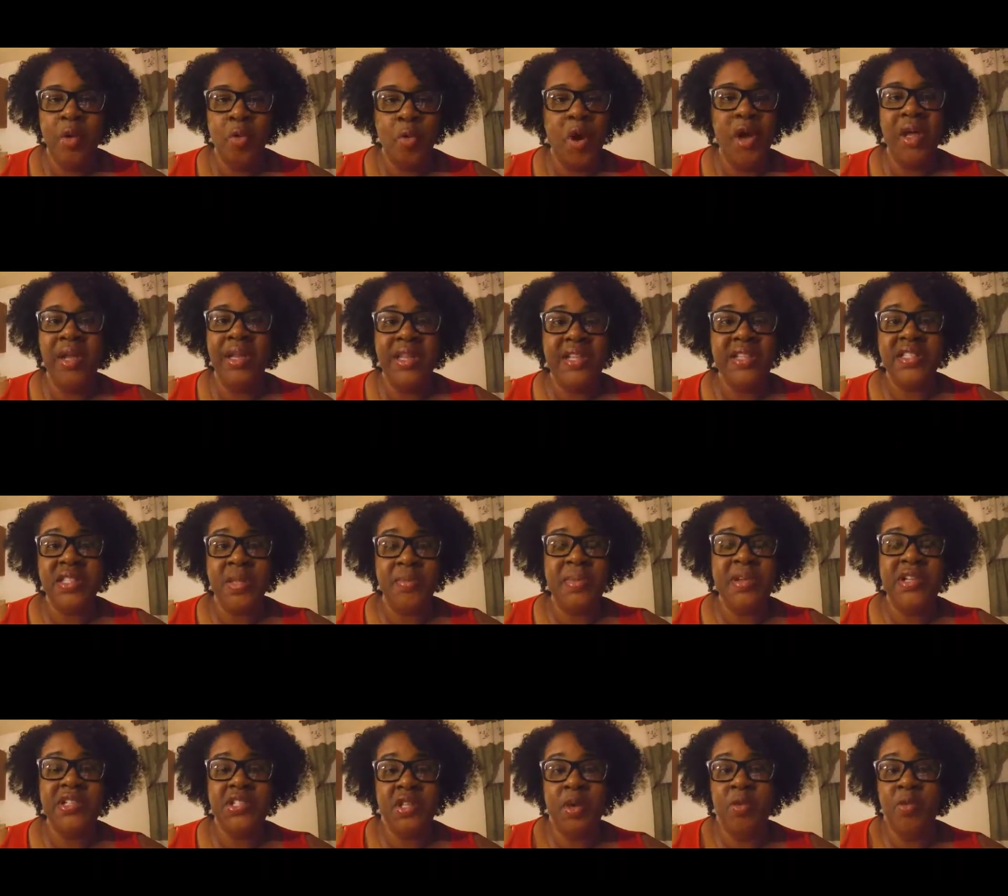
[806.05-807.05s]
Well, at least the
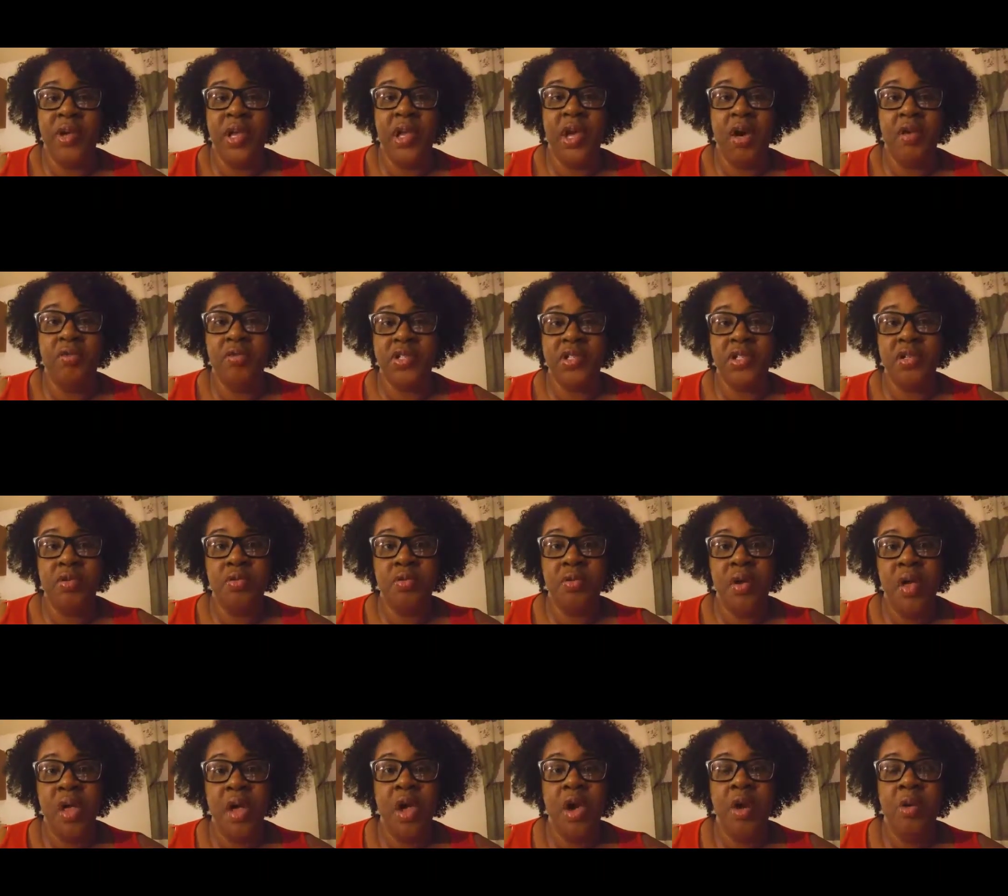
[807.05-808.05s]
beach that we go to.